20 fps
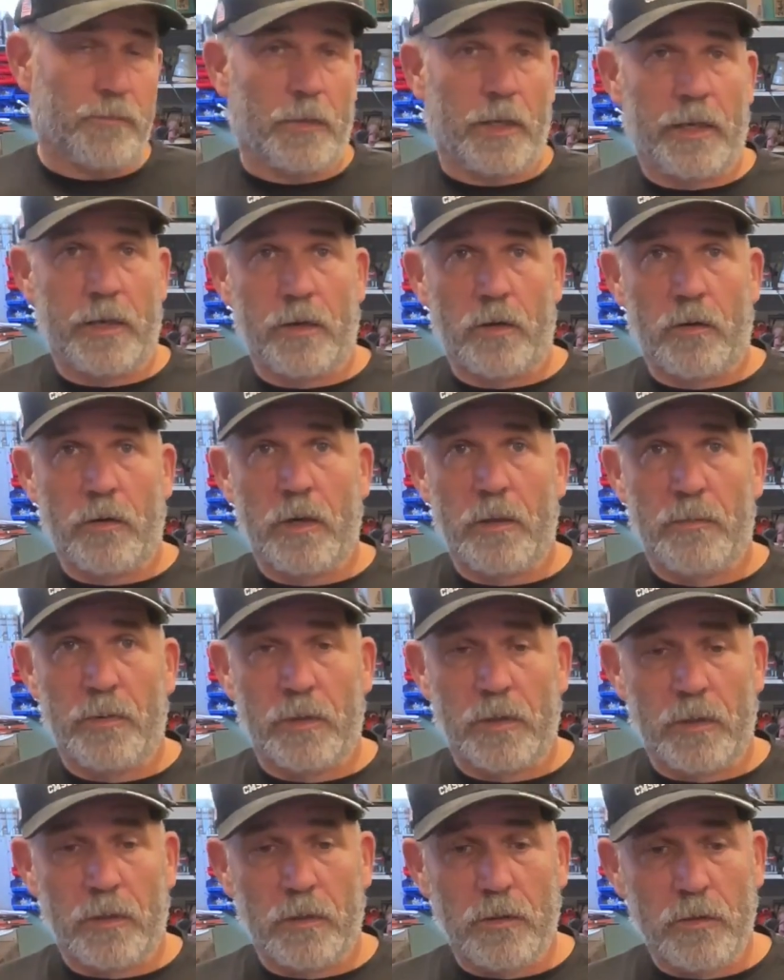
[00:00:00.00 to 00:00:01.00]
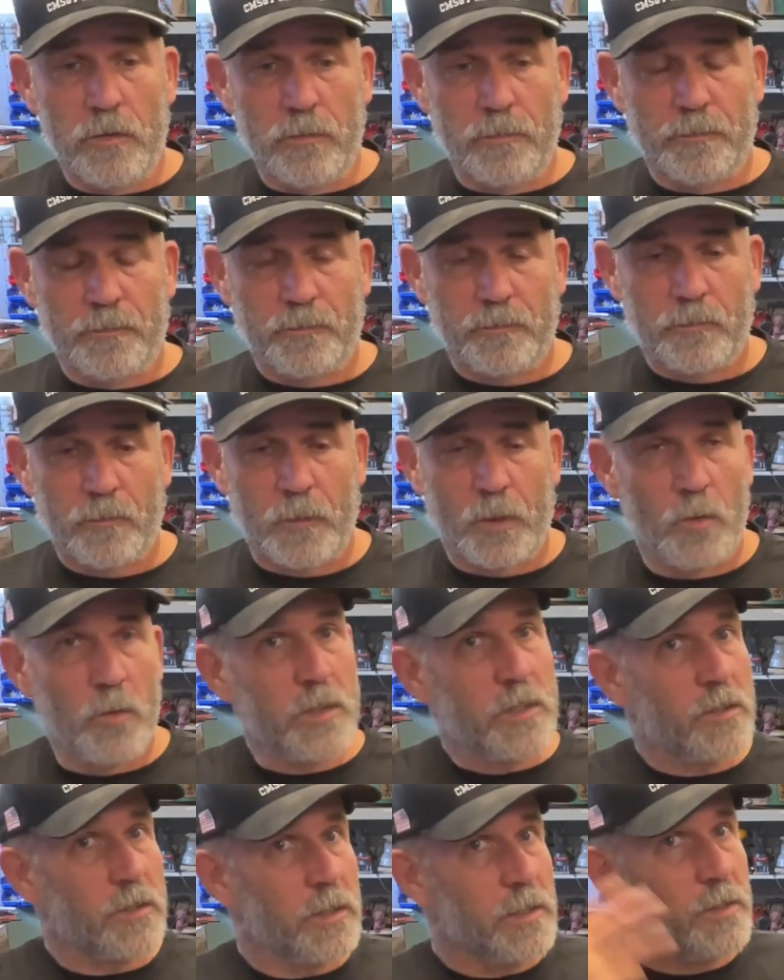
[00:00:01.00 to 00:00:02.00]
I had already put the glue,
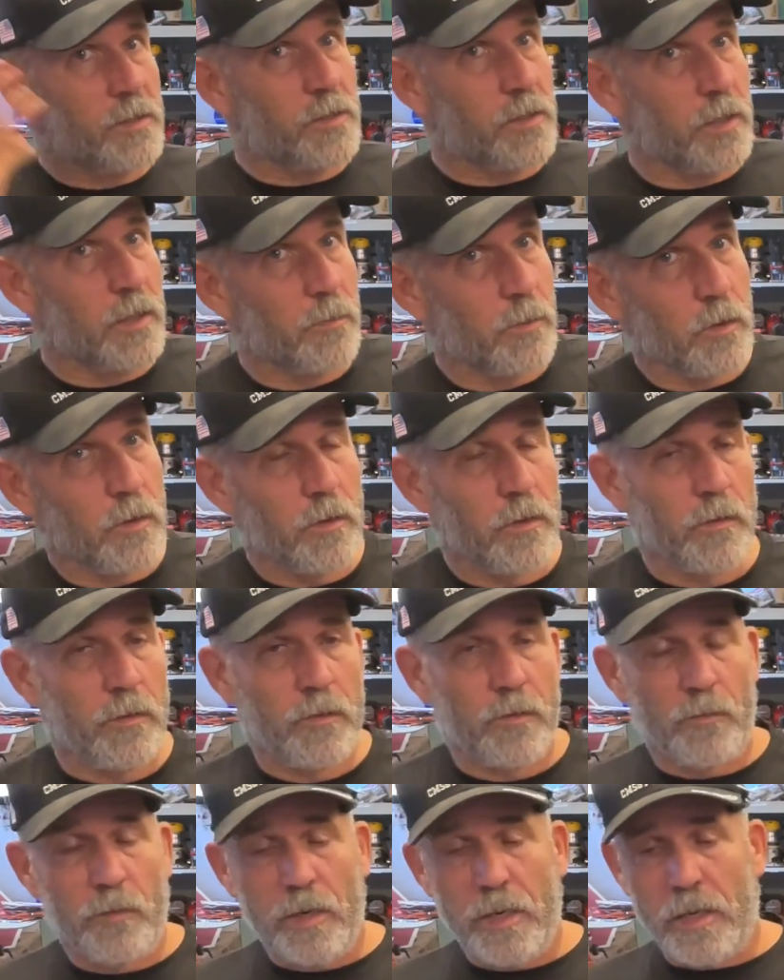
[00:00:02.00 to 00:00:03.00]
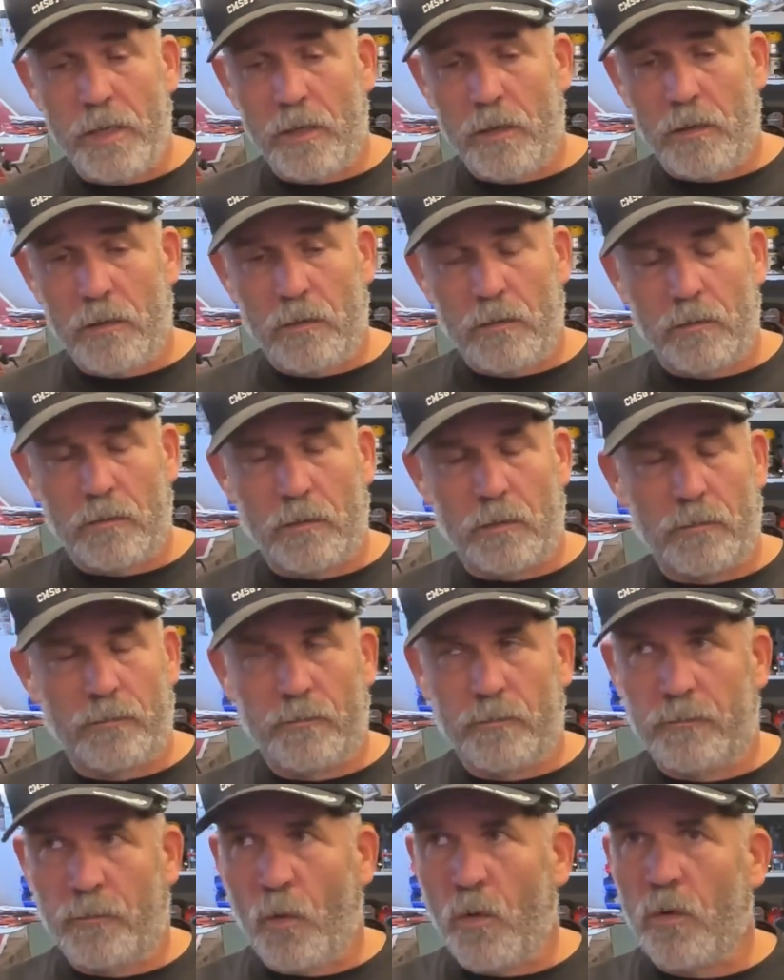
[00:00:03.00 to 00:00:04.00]
which leads to number 3 or
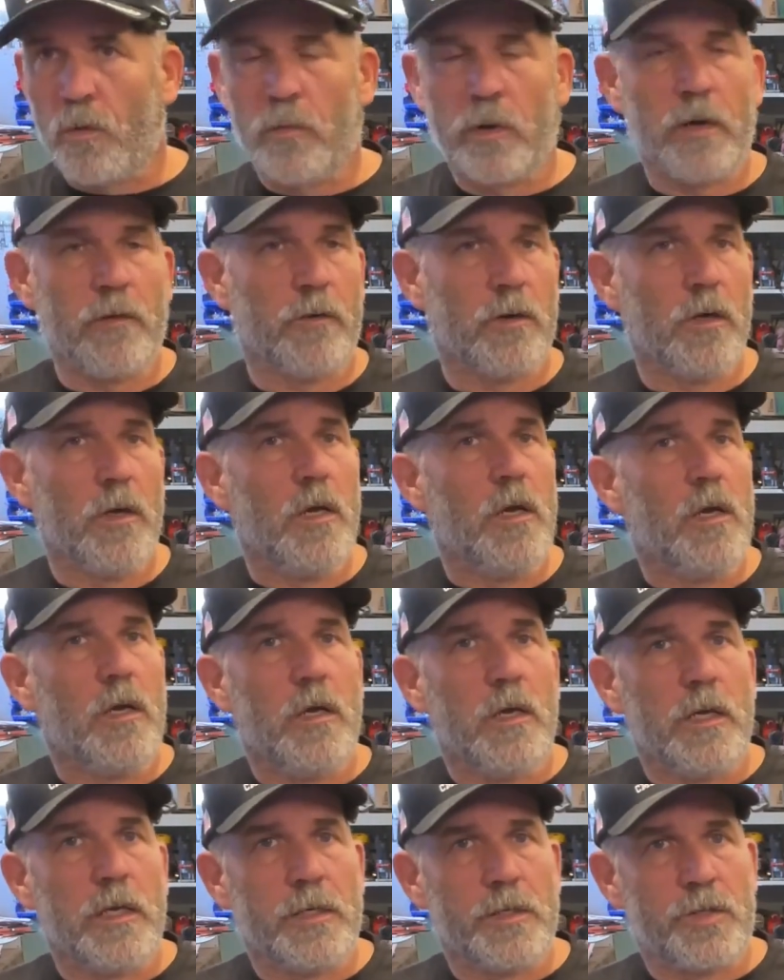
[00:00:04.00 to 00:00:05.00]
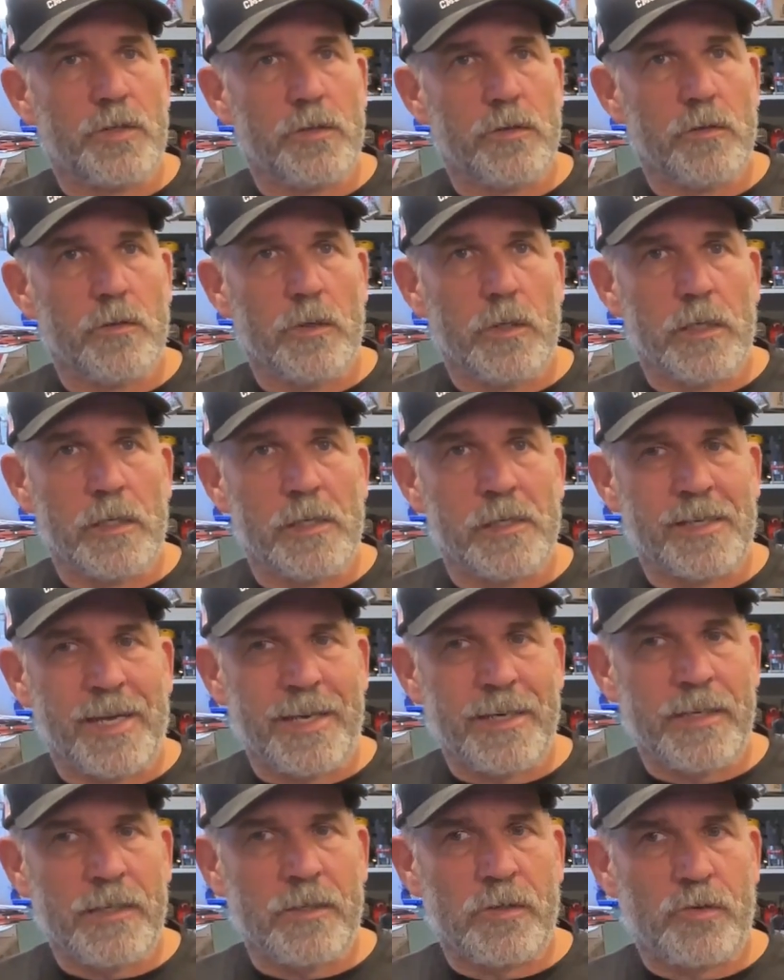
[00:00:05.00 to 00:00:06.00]
4, whatever issue is I
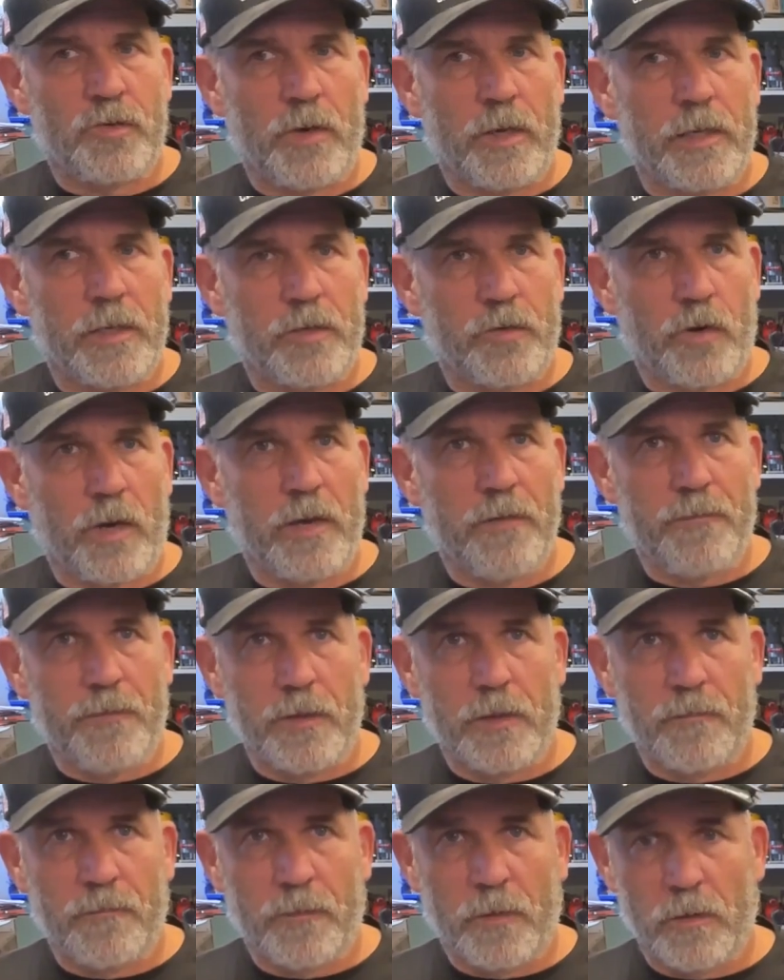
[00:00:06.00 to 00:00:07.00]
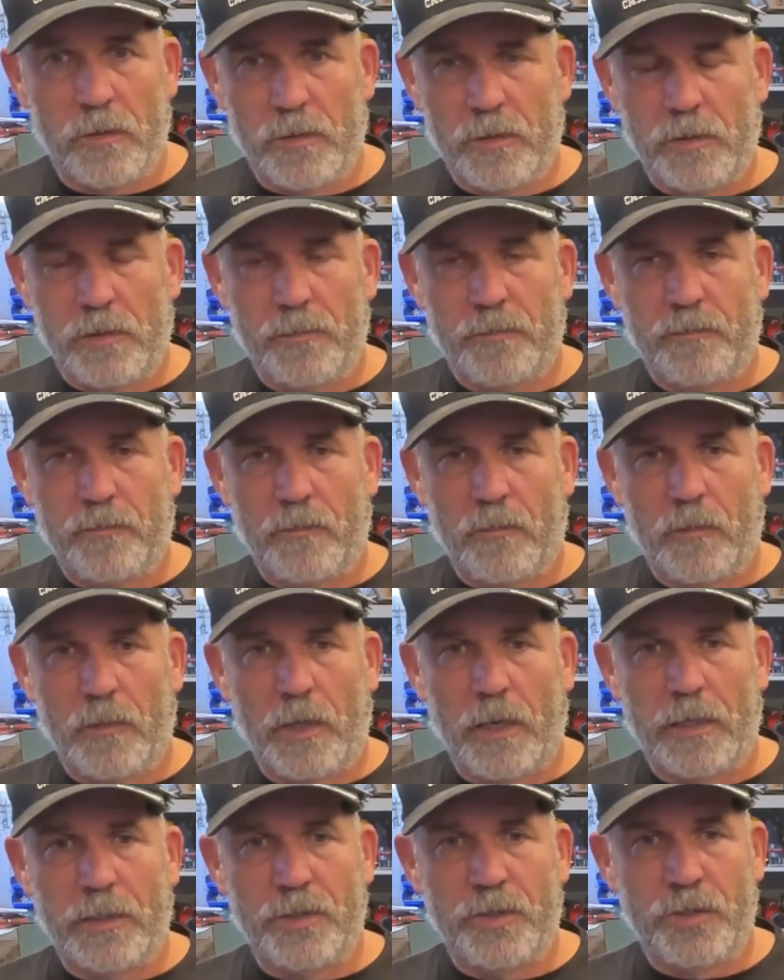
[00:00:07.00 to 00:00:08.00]
didn't try a dry fit first.
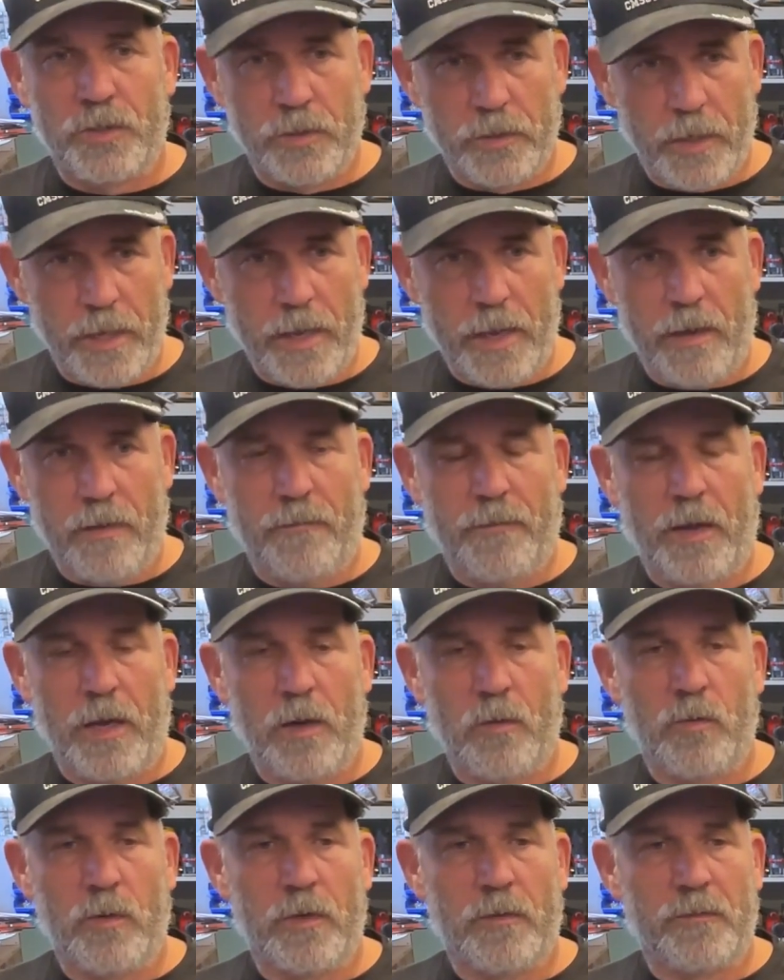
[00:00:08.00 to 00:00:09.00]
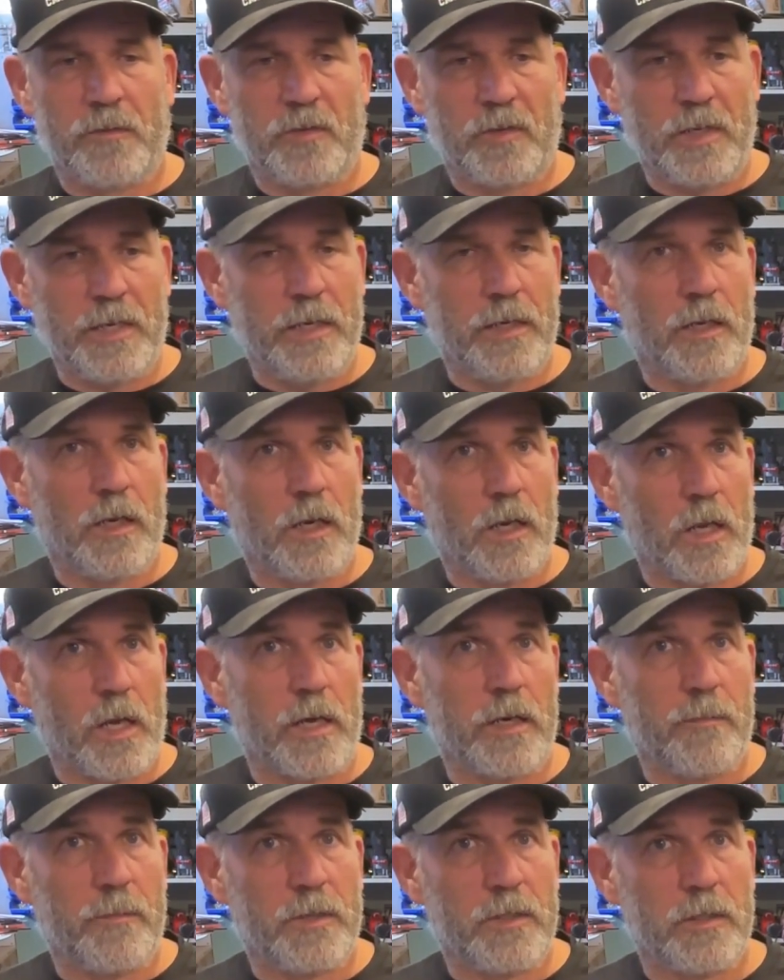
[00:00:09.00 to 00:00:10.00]
I should have. I would have seen a
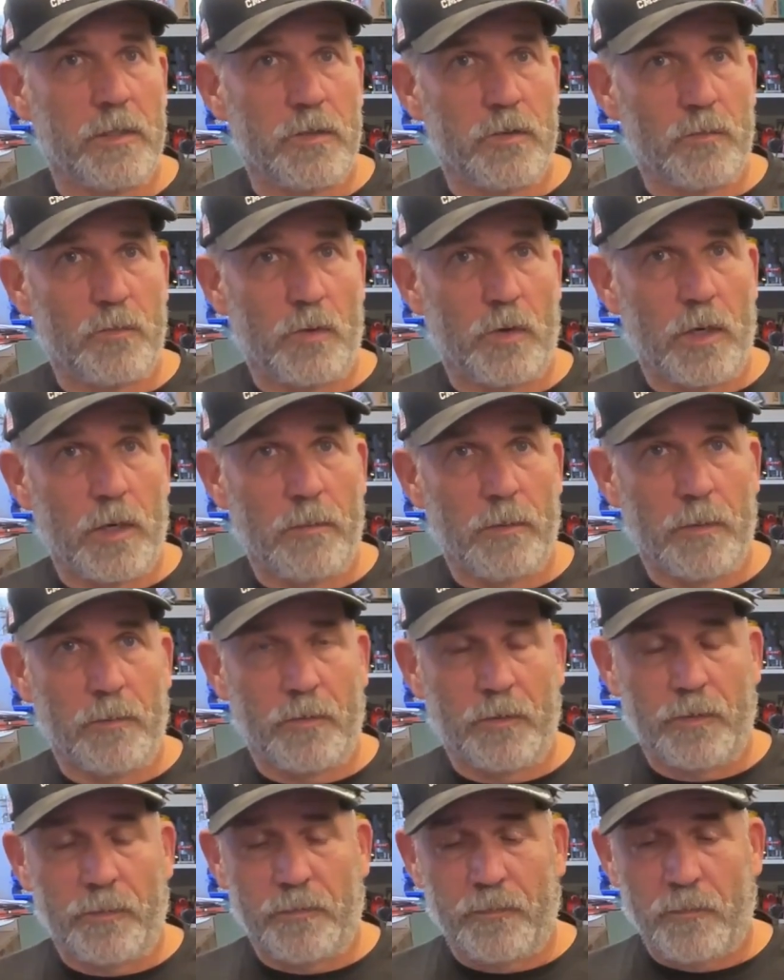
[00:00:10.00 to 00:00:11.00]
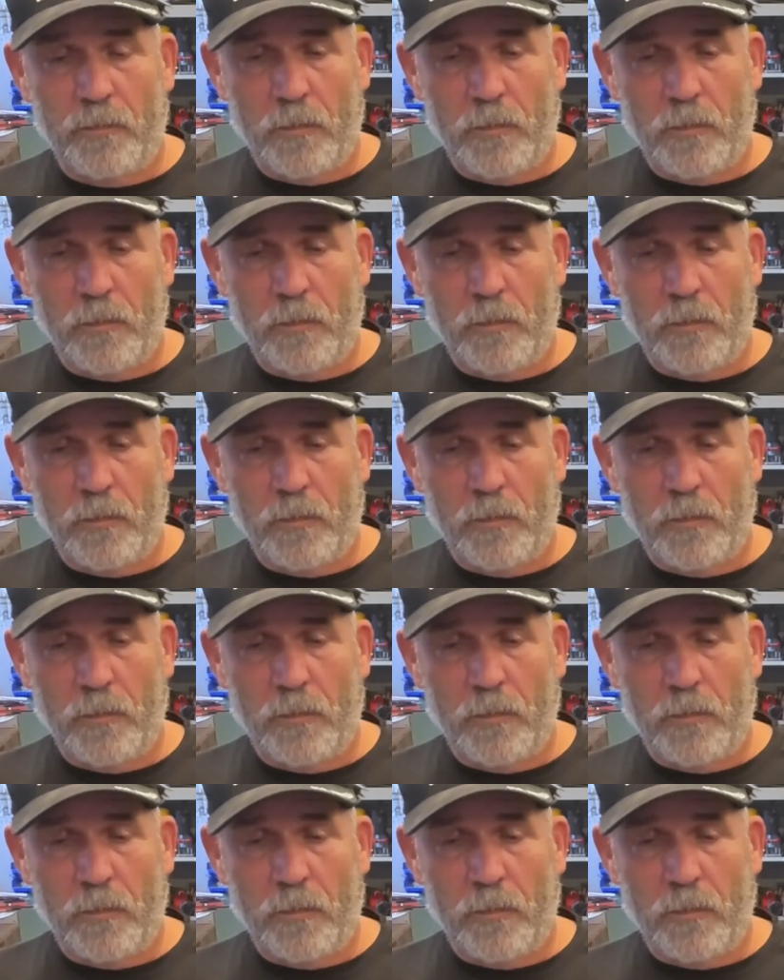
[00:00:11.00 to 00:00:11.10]
lot of potential problems.